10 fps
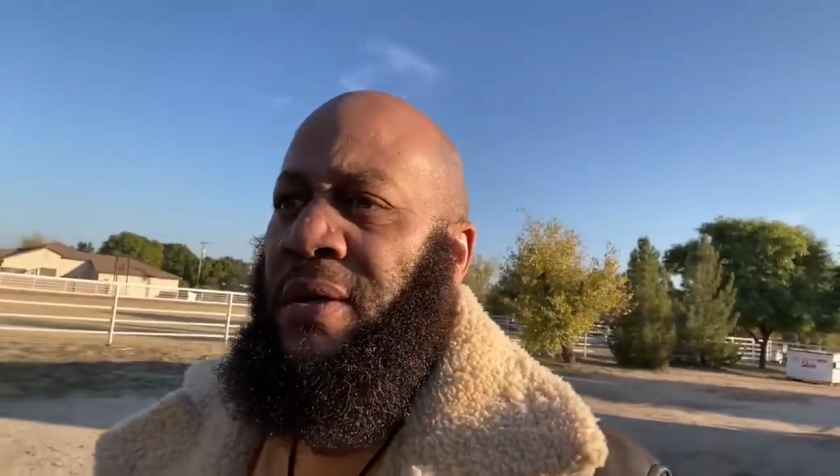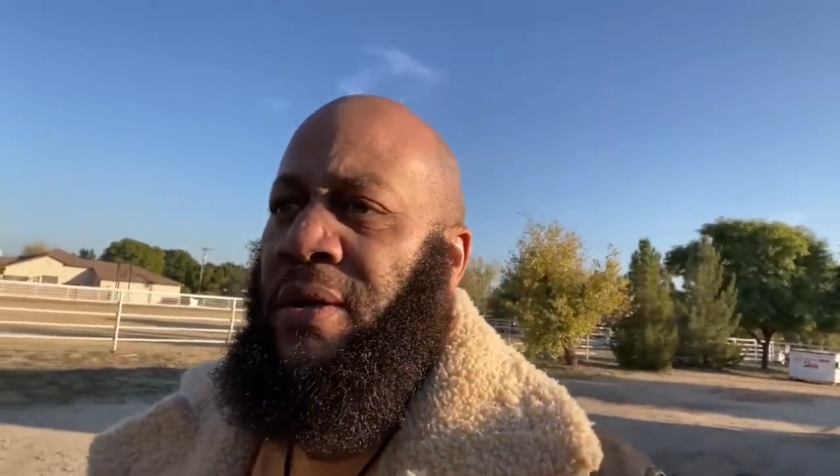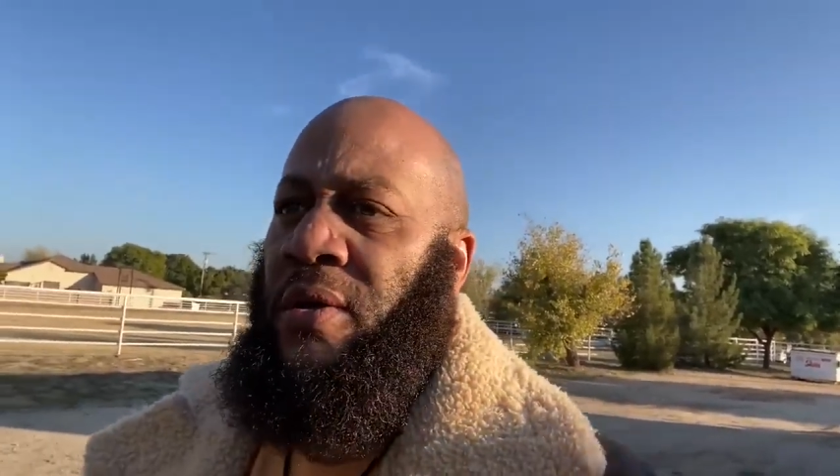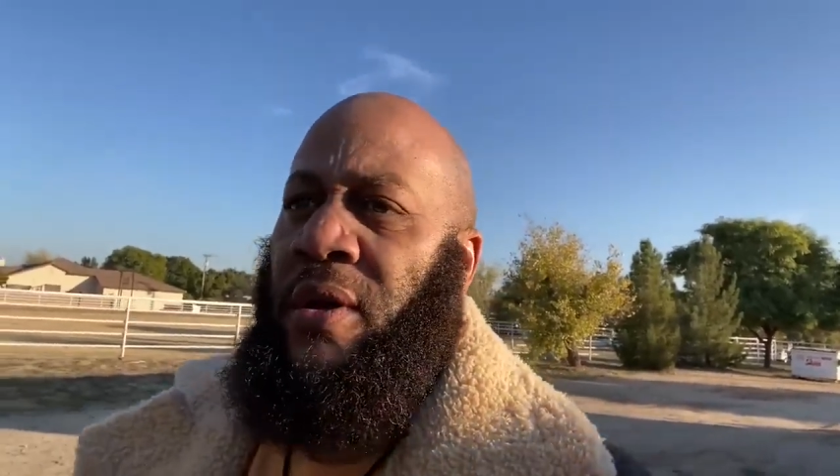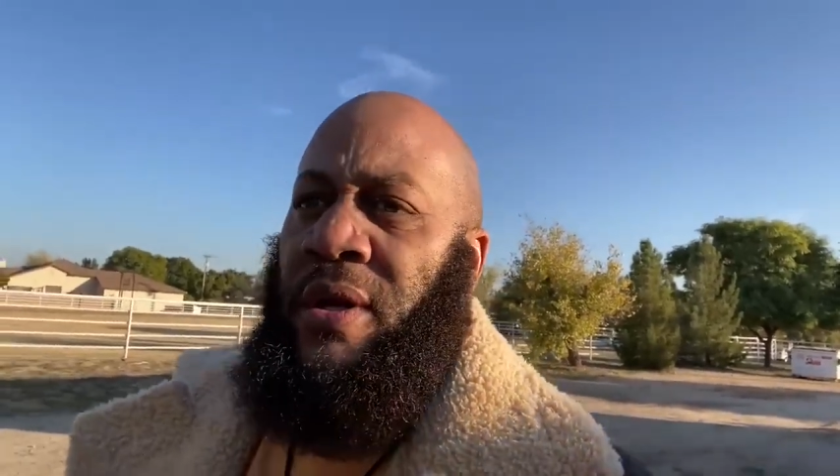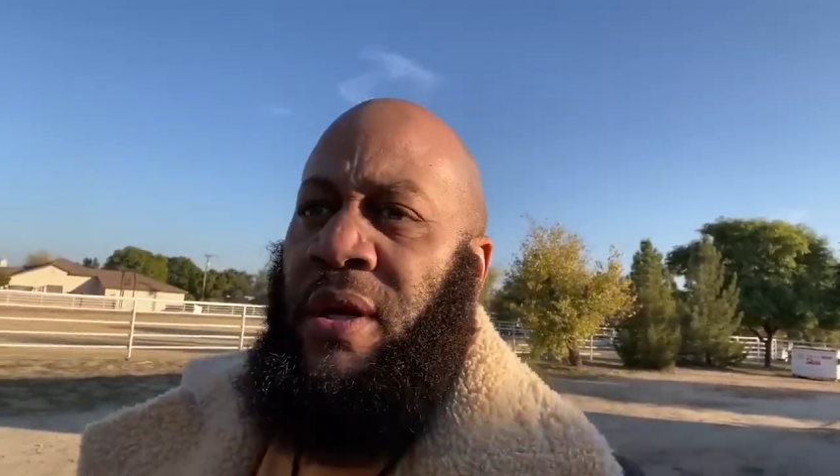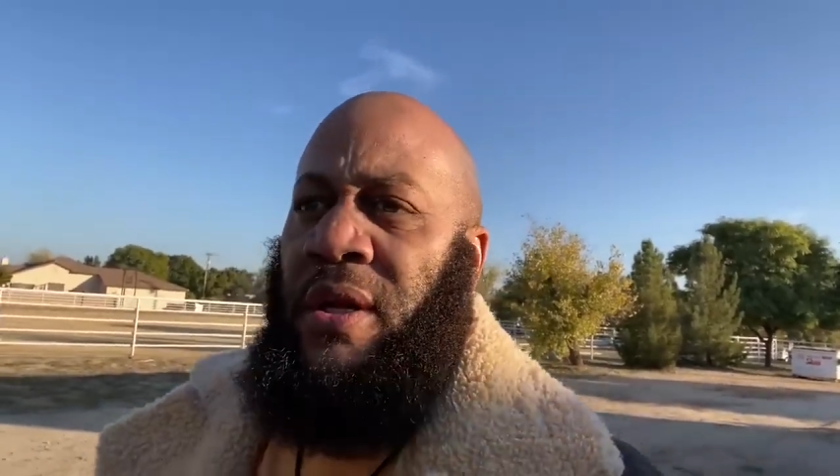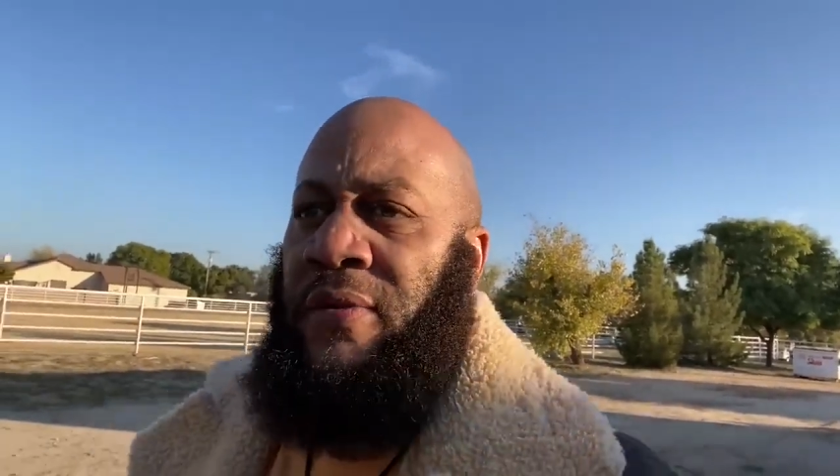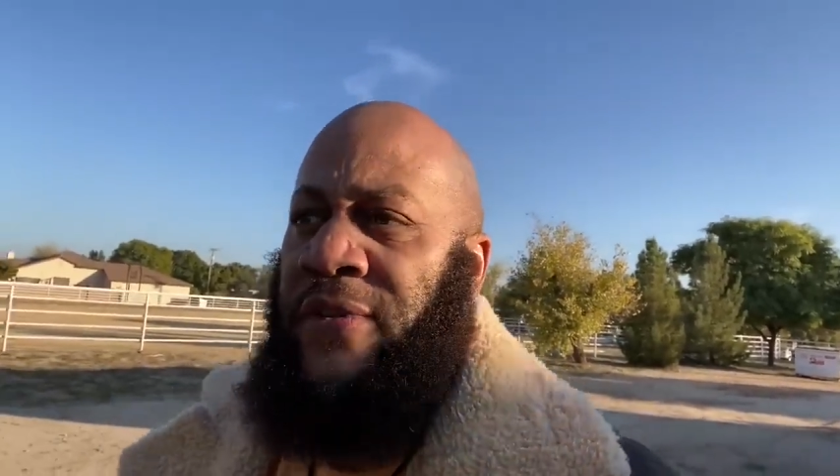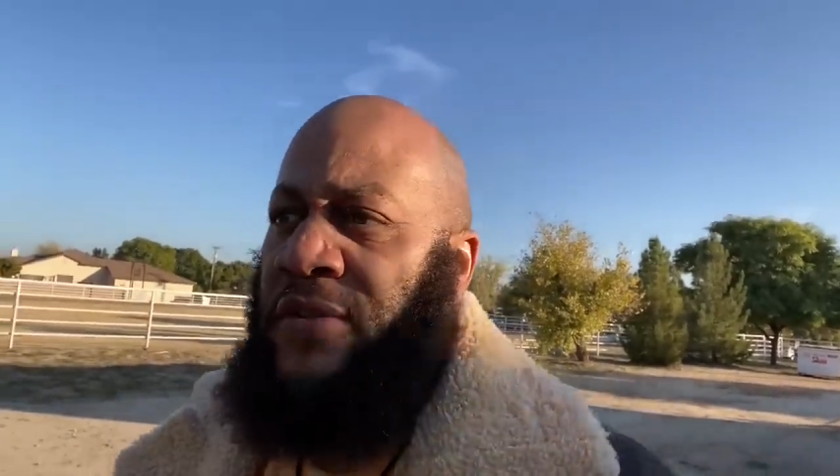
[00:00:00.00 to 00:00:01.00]
You know, and an
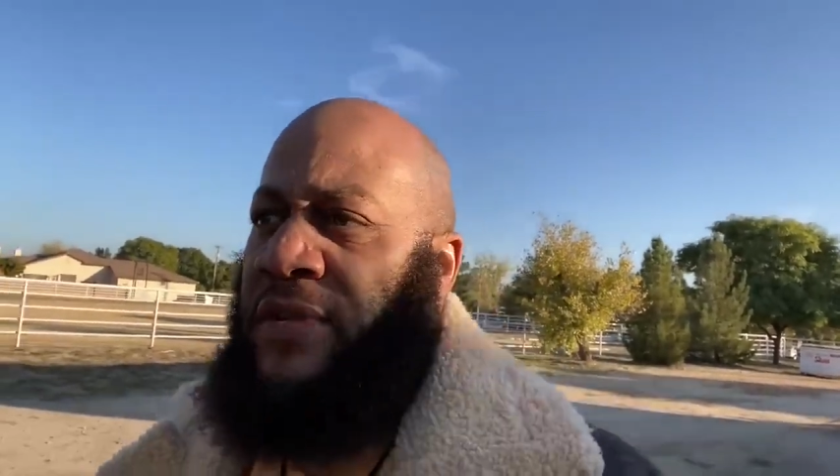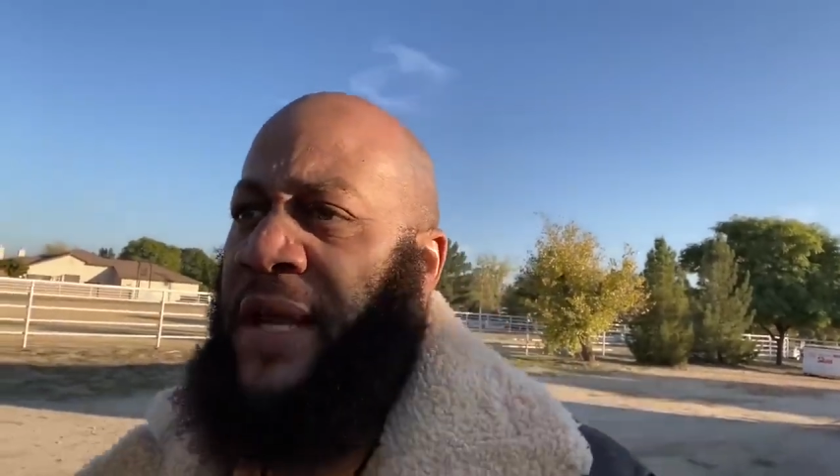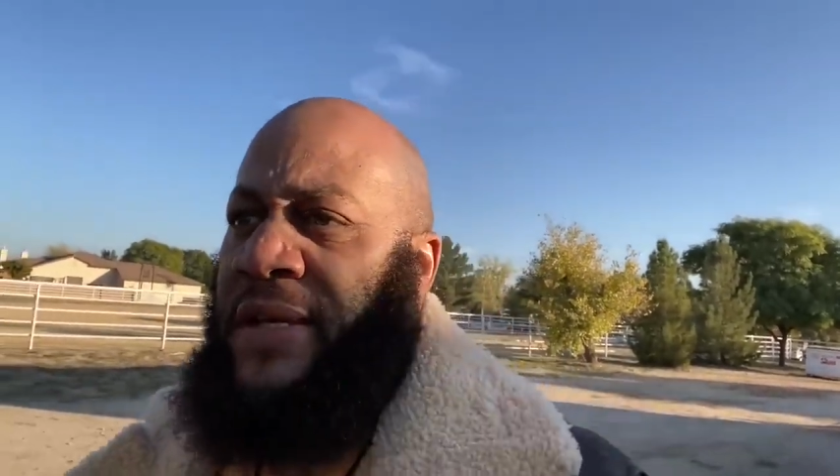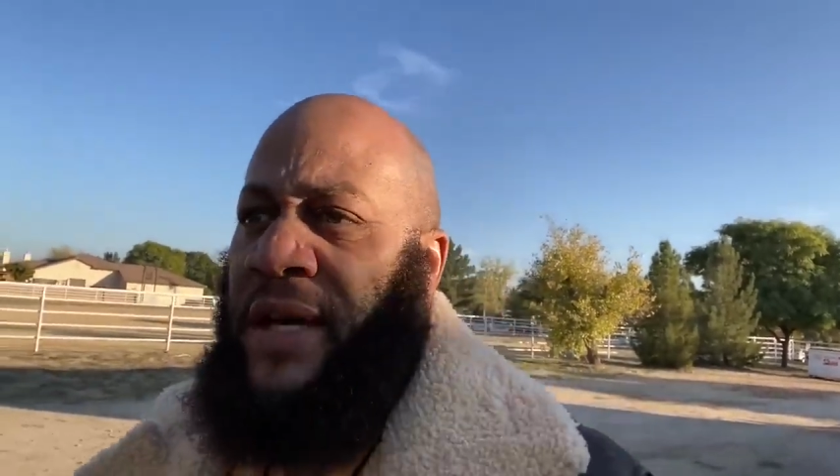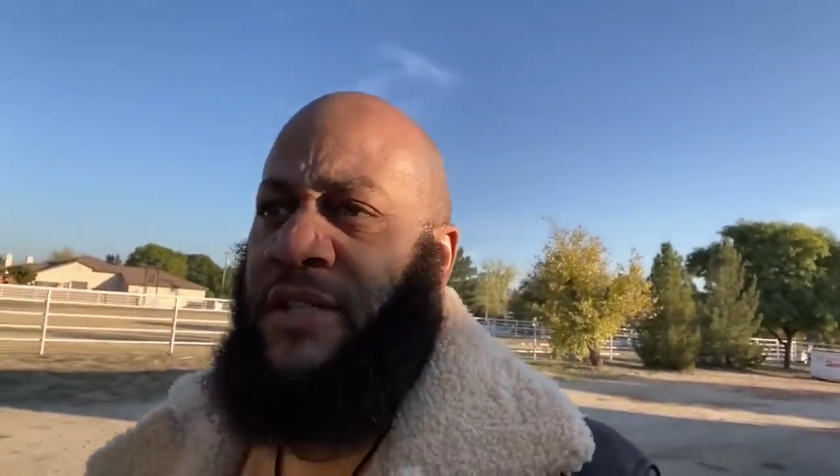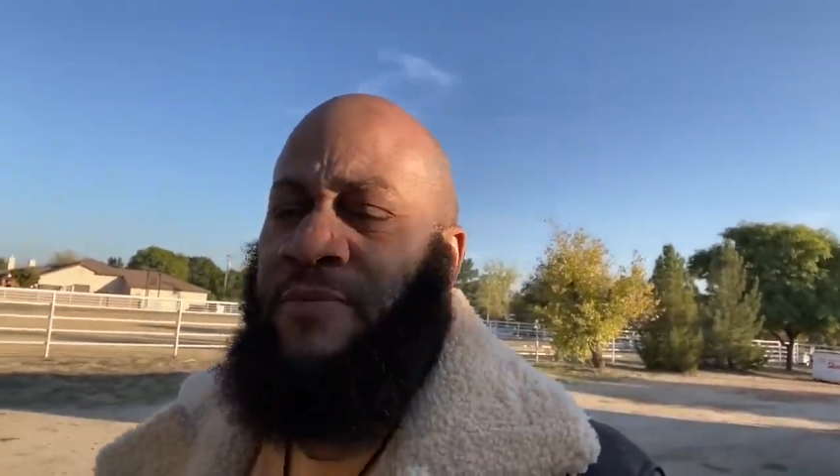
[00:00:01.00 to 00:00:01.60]
individual that does